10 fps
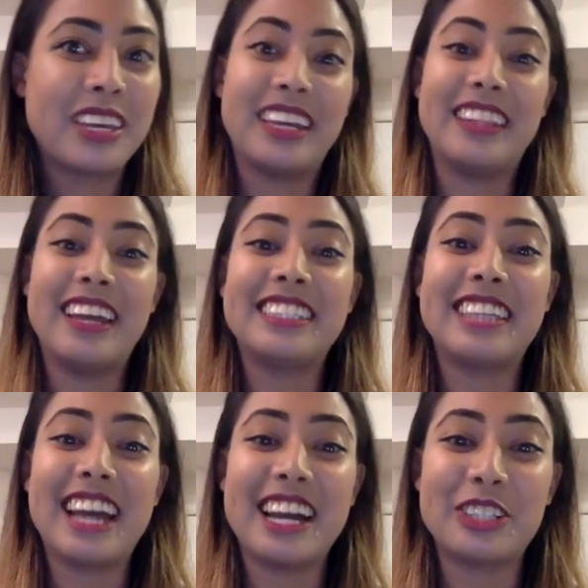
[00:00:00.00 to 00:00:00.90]
And that's
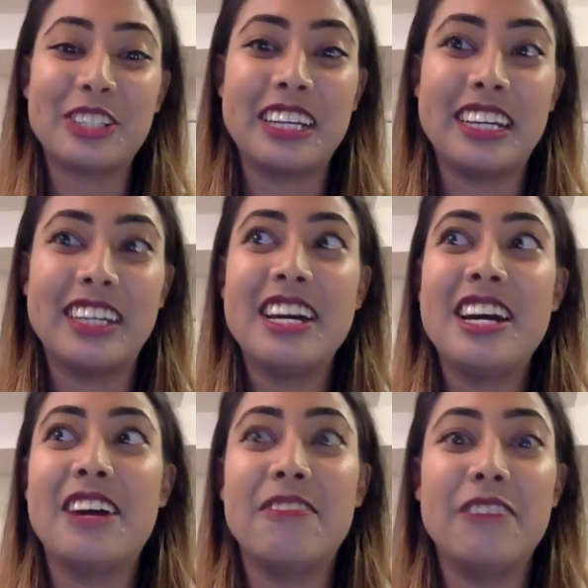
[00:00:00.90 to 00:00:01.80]
actually
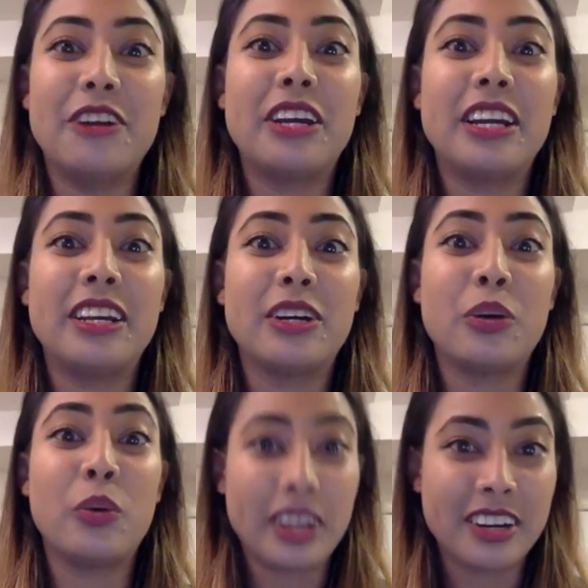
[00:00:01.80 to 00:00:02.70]
a very
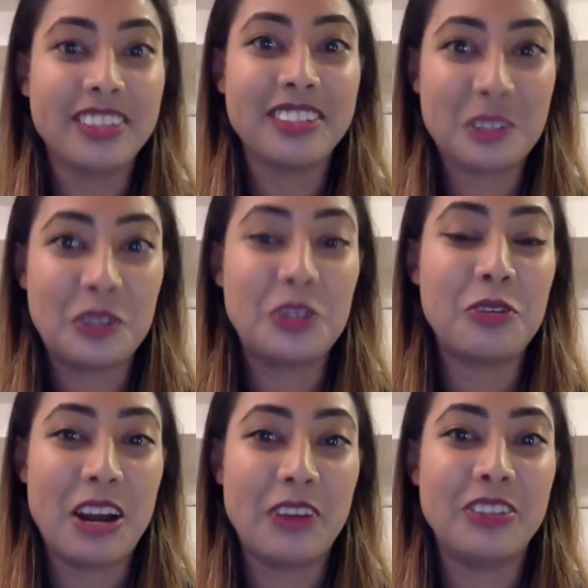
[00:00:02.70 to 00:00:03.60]
quick
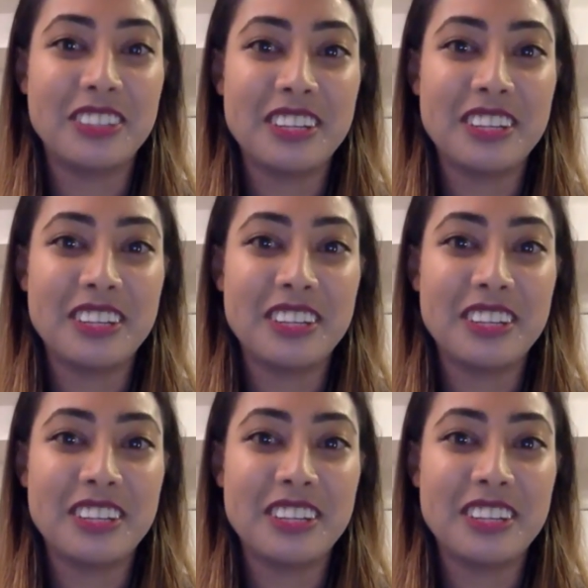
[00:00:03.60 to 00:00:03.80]
turnaround